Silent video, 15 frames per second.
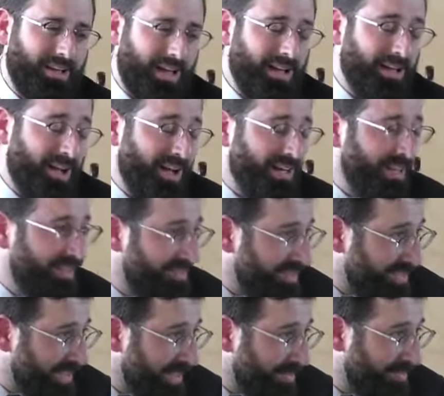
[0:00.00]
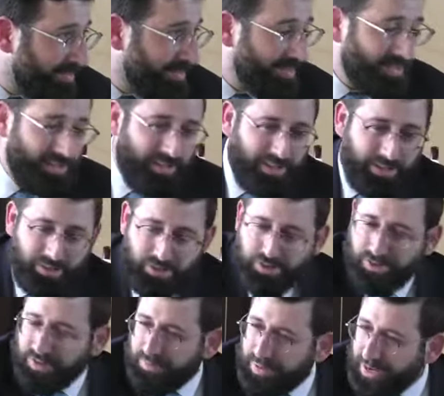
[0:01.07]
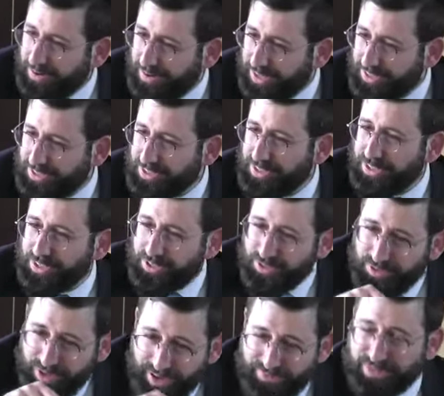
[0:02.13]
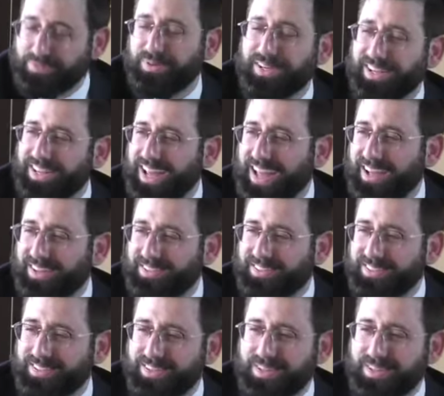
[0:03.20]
God gave it to him. You're the parent. You have to bring it out.